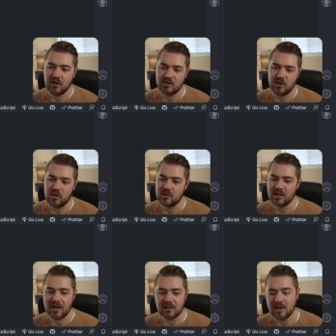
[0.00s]
So it's
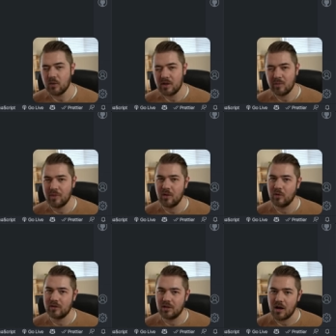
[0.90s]
like Liquid, but
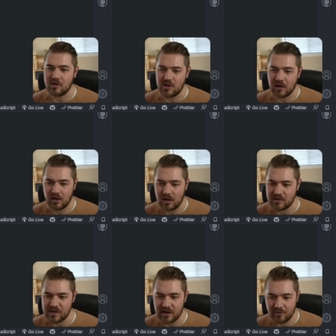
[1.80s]
with logic
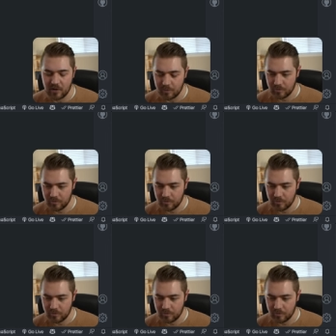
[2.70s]
inside of it.